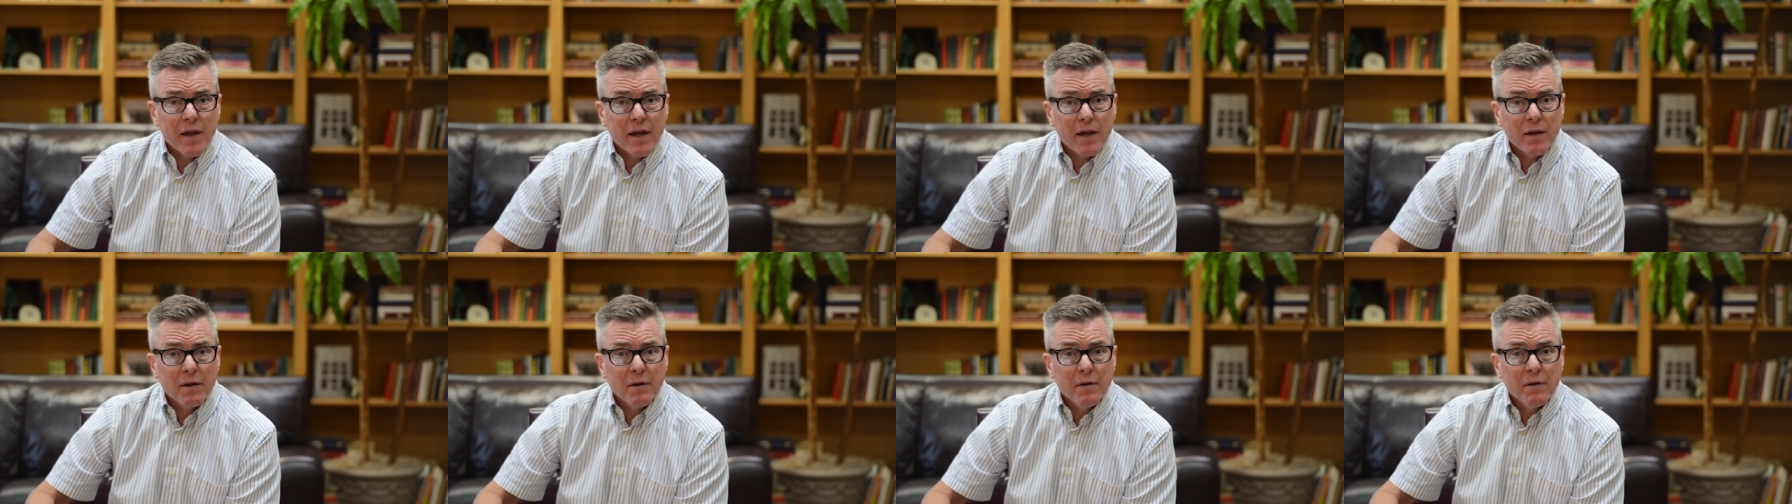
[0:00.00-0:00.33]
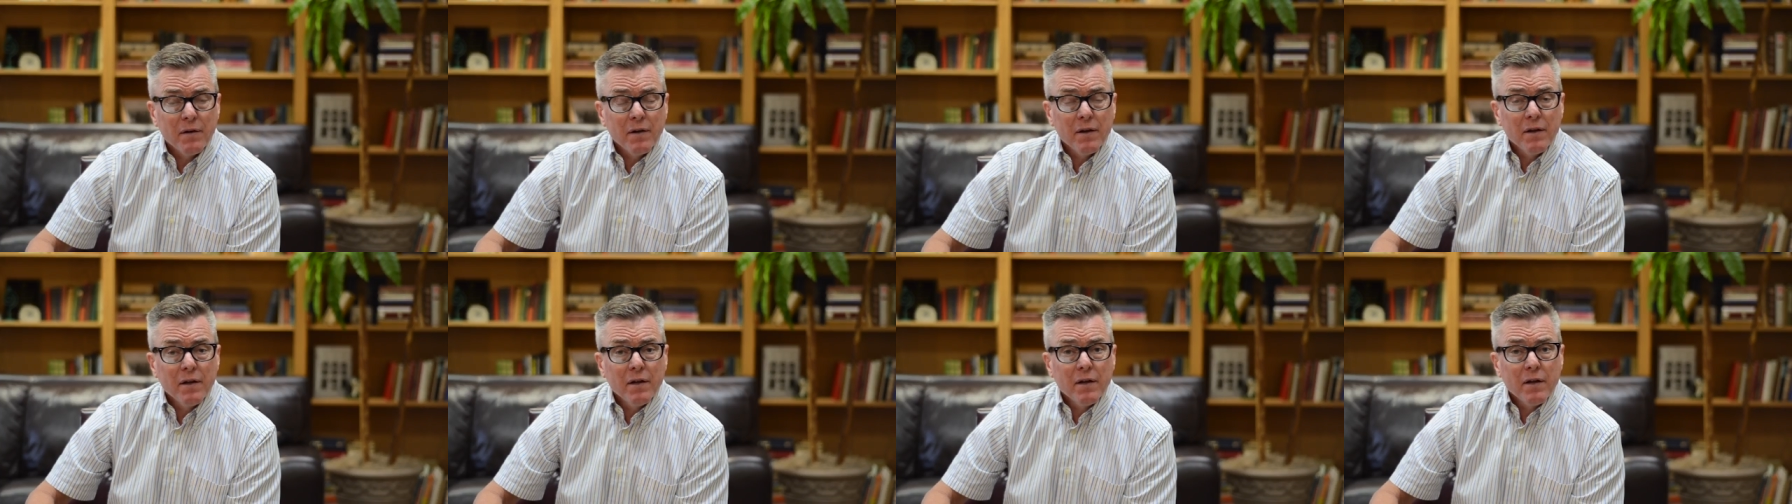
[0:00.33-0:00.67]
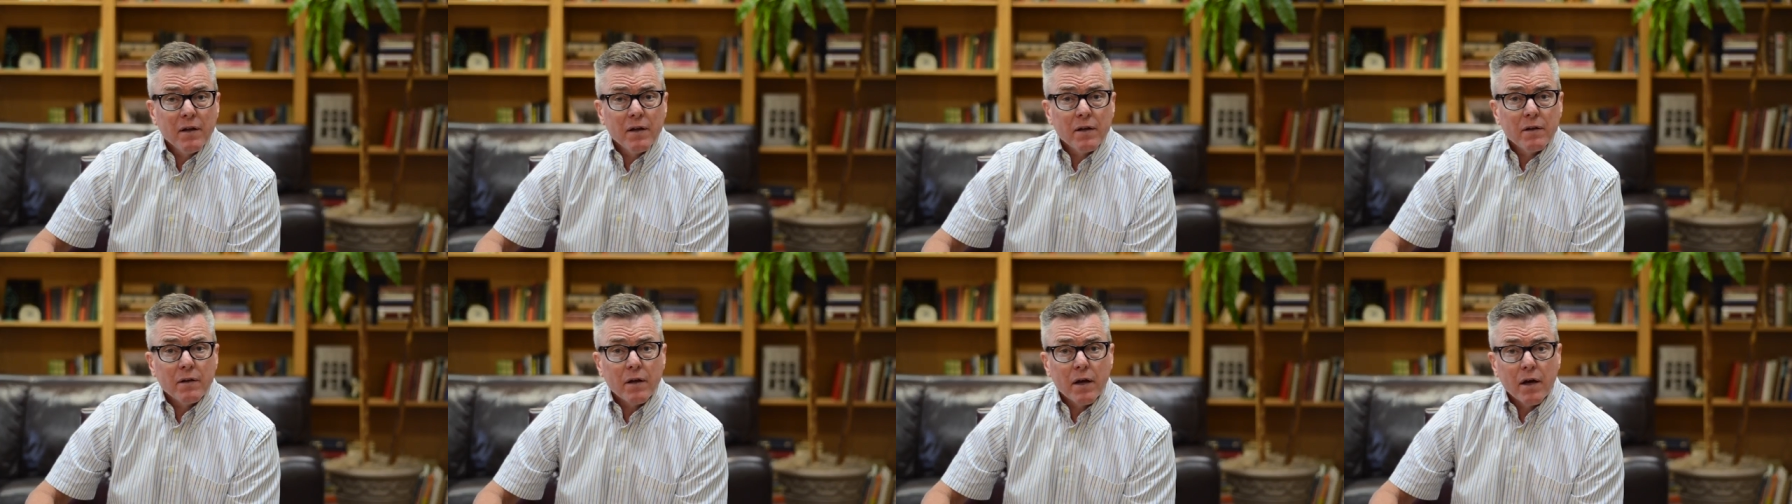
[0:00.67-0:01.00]
then,
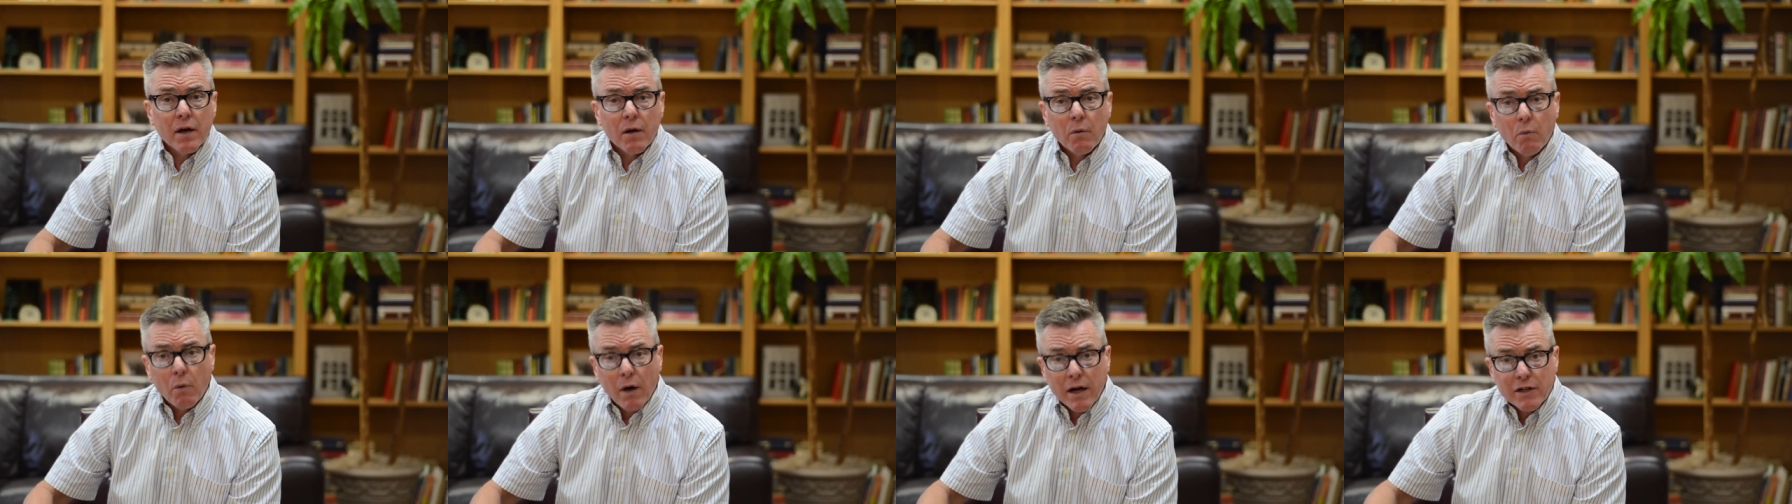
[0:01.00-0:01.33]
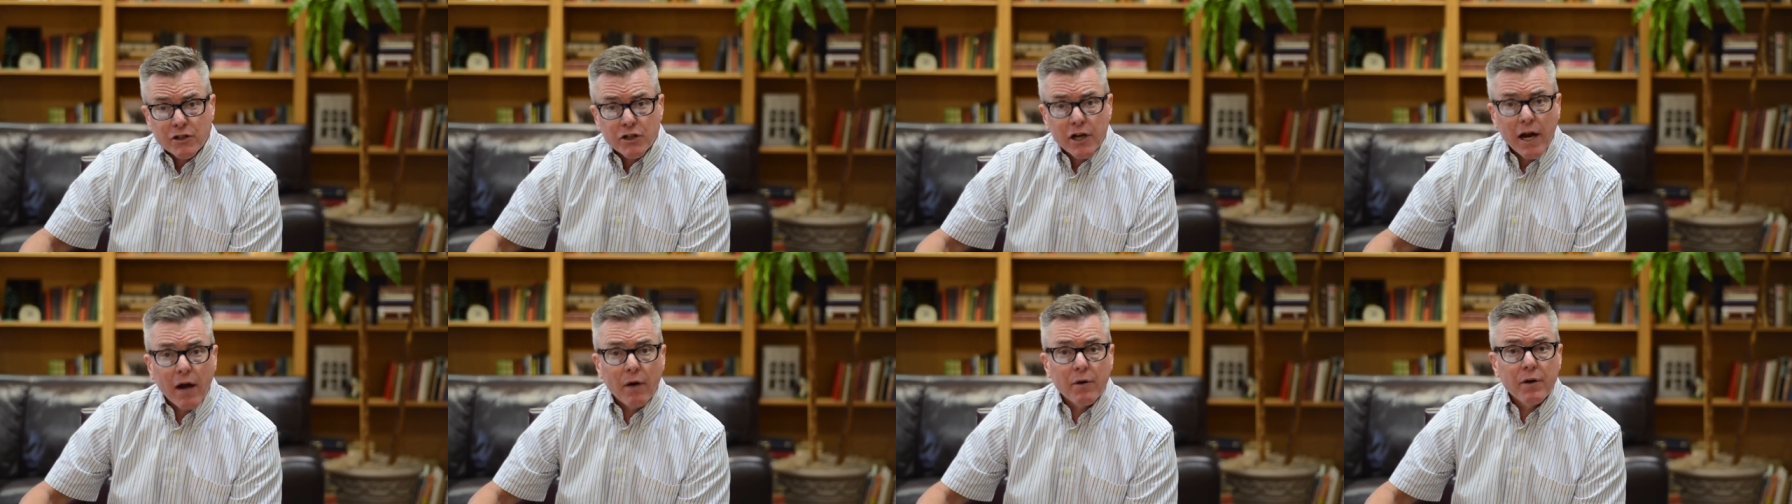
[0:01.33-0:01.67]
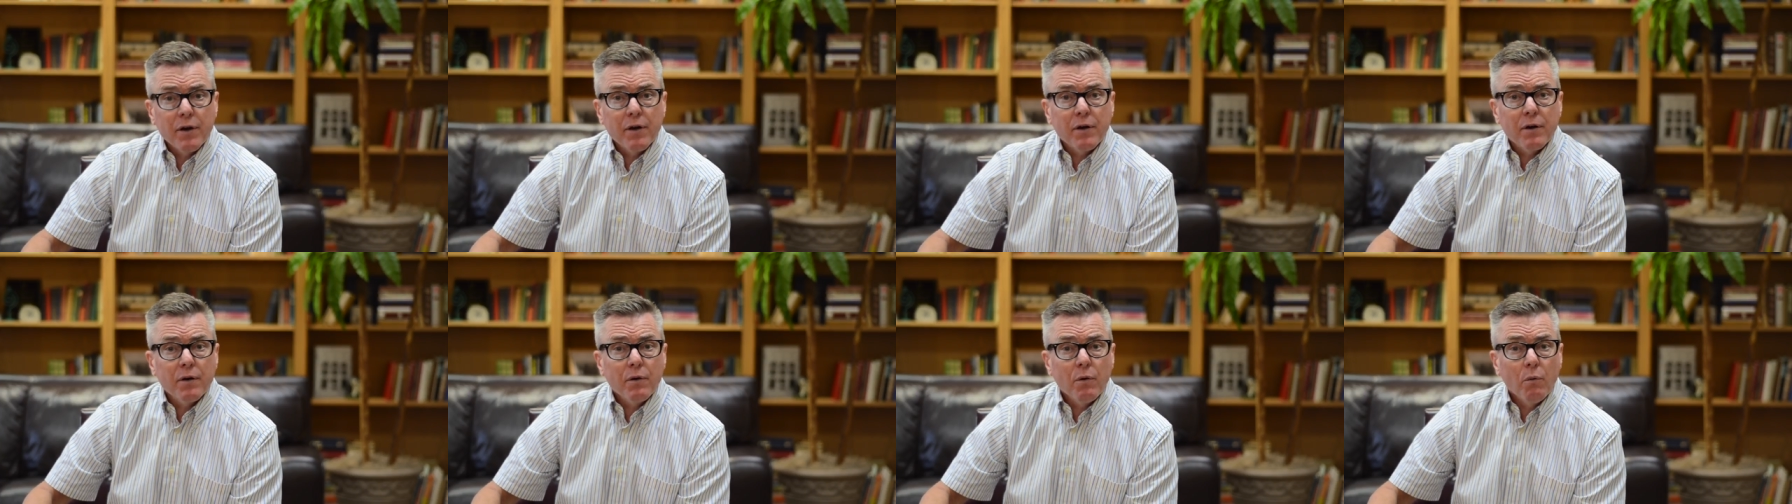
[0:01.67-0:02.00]
uh, watch out
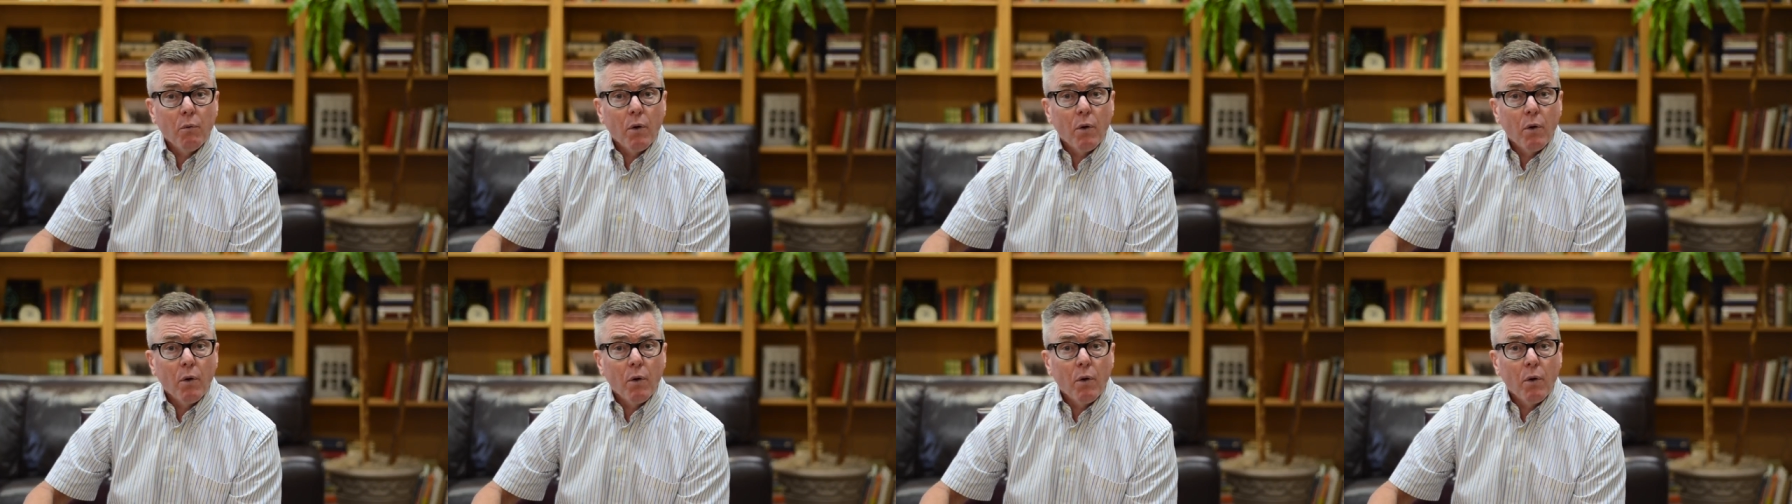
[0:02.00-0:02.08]
here?